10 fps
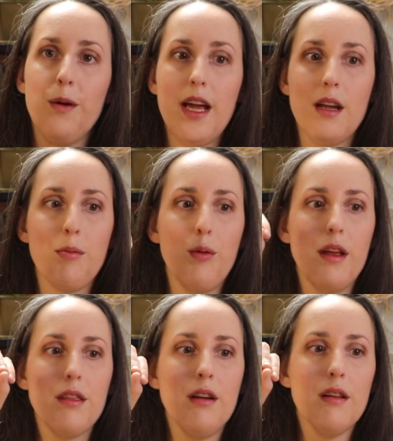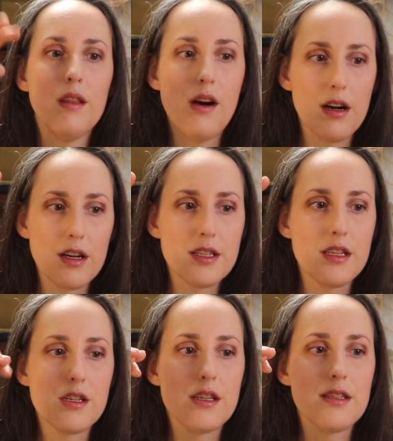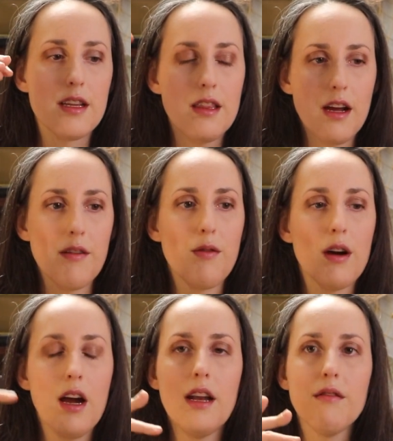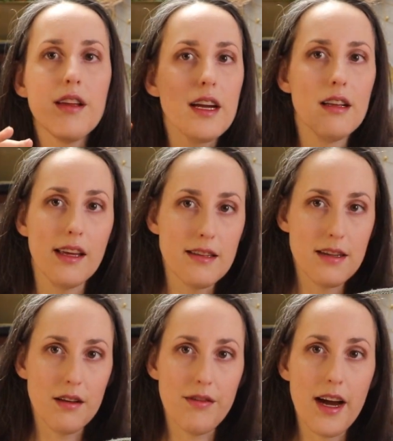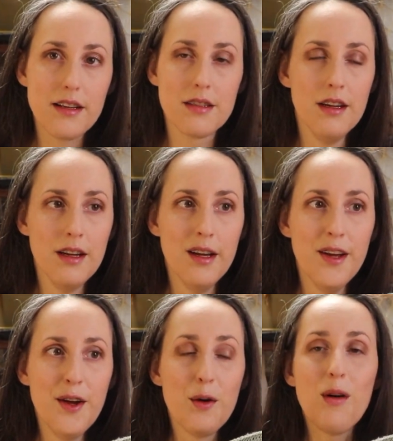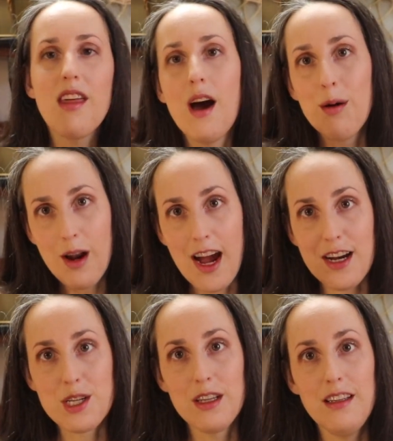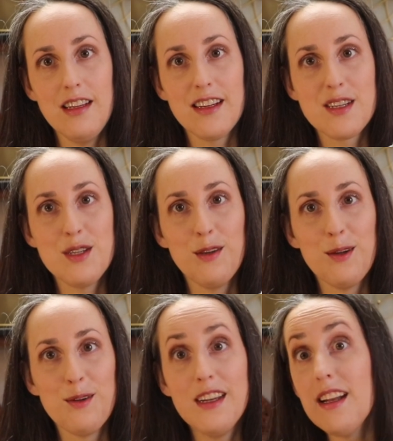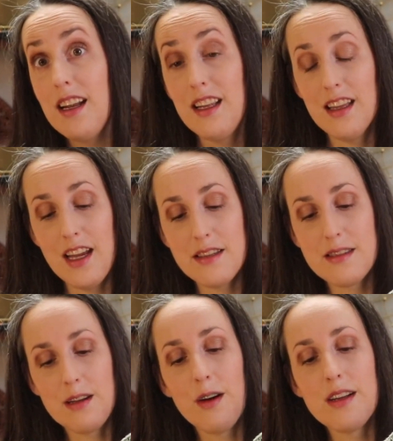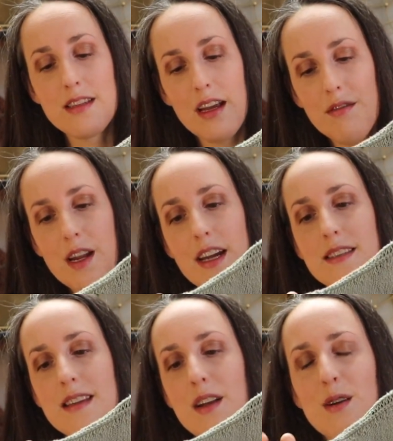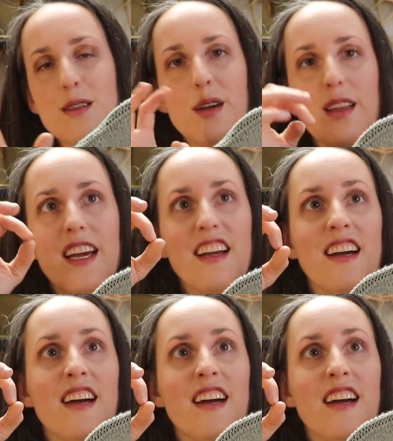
end up with longer stitches and therefore kind of like a lacy effect without actually needing to knit any lace. So it's kind of nice. And also like,